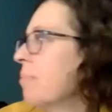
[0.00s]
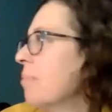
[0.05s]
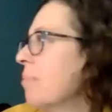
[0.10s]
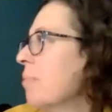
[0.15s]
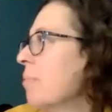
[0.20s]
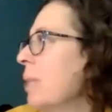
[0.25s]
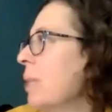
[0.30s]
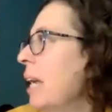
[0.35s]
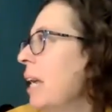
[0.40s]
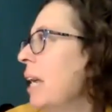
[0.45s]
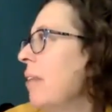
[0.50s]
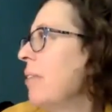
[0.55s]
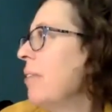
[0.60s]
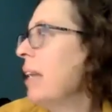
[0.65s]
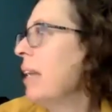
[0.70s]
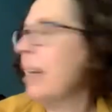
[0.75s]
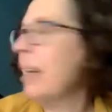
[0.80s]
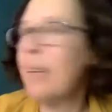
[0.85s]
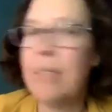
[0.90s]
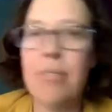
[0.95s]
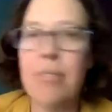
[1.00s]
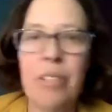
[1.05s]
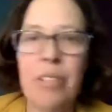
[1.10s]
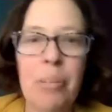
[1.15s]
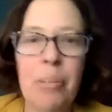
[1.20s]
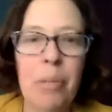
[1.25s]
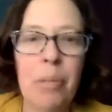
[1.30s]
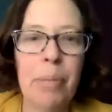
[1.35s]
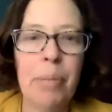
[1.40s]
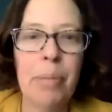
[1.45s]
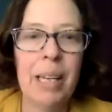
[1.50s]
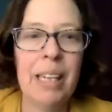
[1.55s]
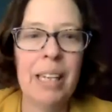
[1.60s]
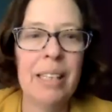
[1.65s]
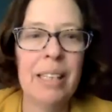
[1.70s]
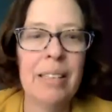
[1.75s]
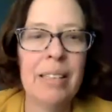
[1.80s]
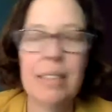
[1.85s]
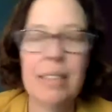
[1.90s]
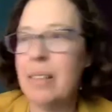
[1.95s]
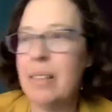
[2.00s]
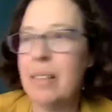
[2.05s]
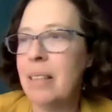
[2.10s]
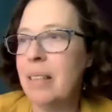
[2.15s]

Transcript: We have, a few more minutes.